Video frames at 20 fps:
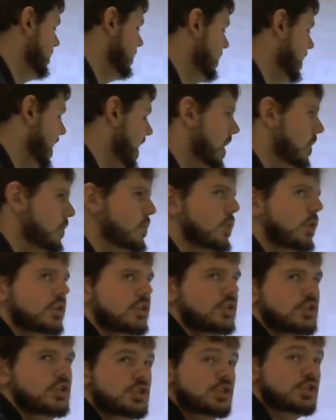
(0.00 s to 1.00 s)
how you can
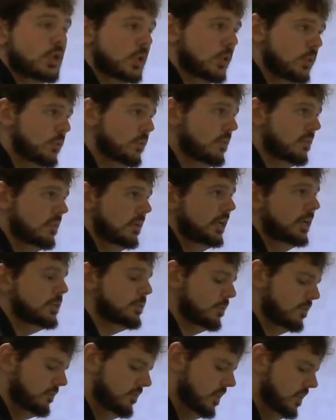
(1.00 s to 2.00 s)
show things with
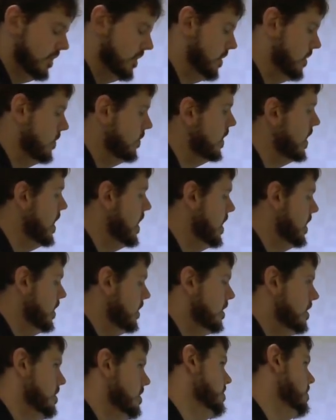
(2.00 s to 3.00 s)
video,
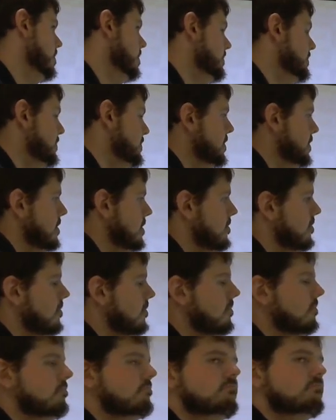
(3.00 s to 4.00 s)
here are some,
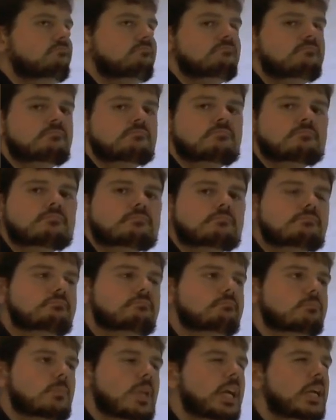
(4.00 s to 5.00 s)

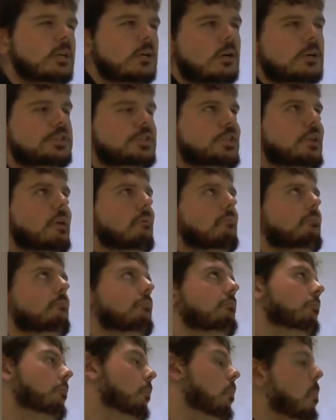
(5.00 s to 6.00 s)
here are some
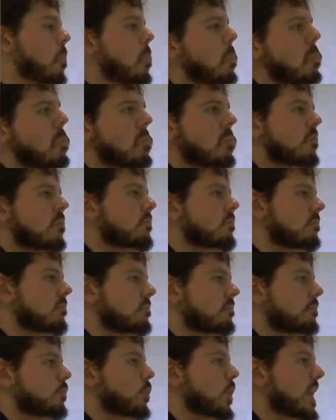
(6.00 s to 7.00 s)

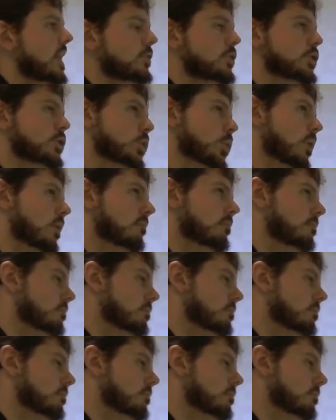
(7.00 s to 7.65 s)
brainstorm